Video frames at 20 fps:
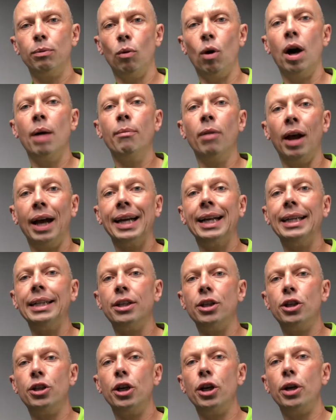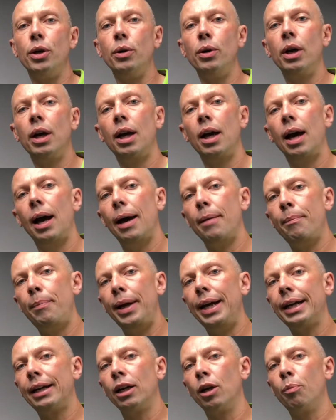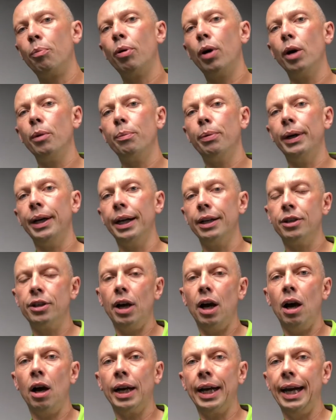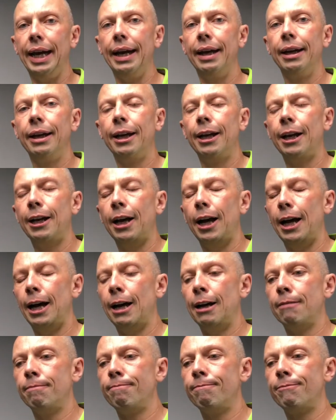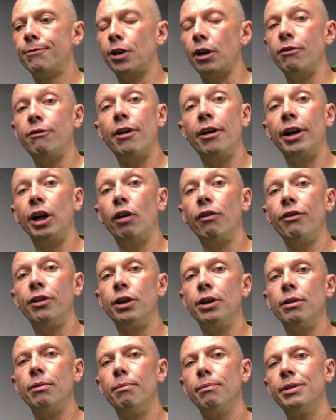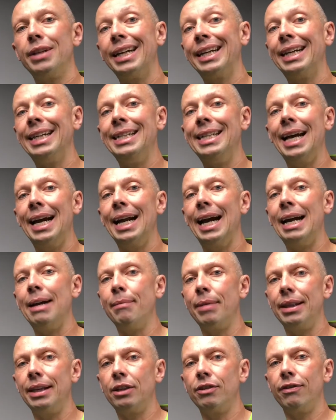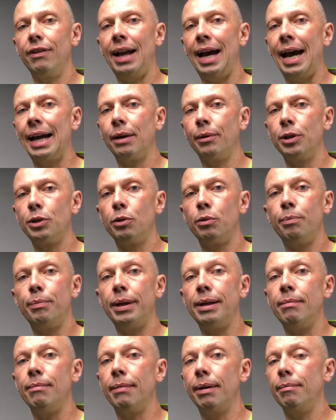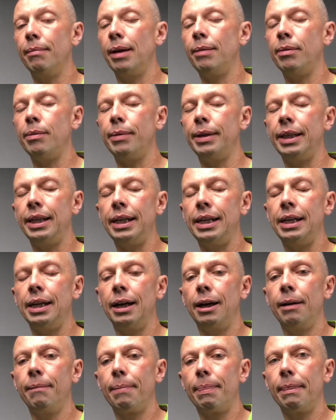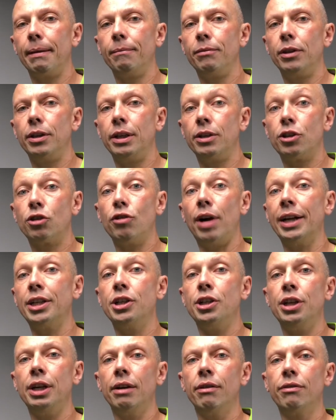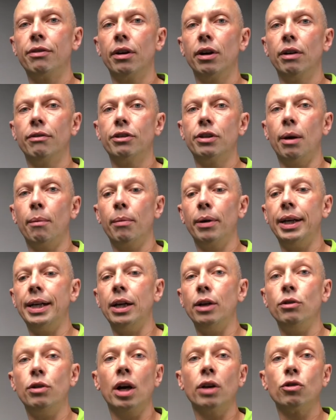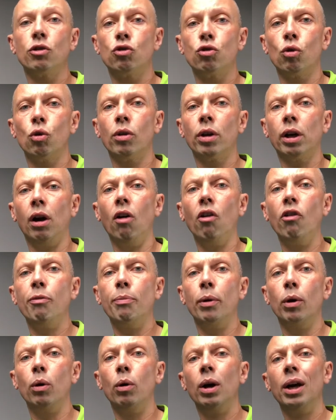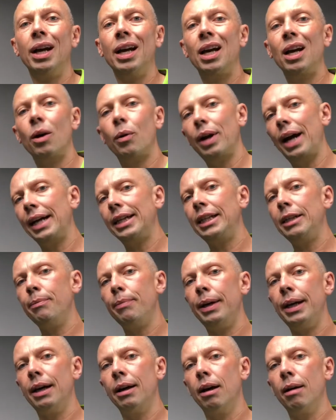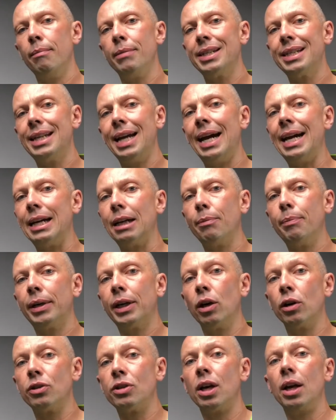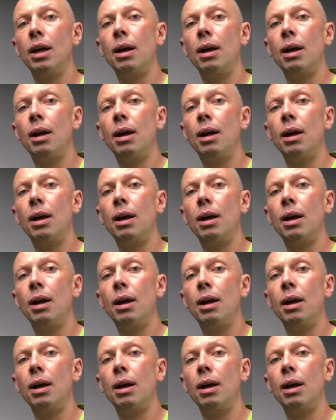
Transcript: what I'm likely to do and pick an appropriate target. So very often taking dead aim at this flag, which would be maybe the strategy of somebody who does draw the golf ball, would actually be a mistake, because